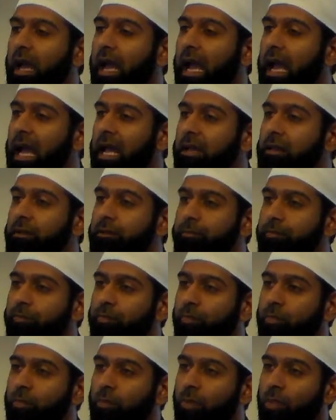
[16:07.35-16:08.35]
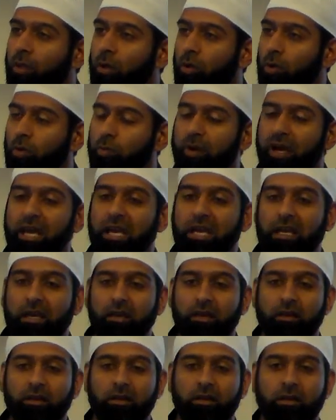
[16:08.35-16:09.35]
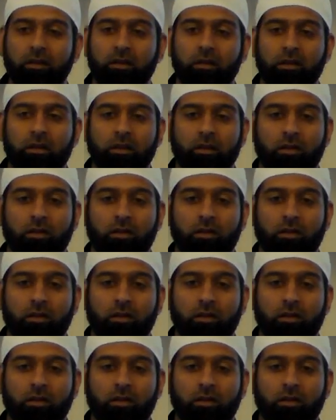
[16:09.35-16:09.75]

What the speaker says: and Ubay,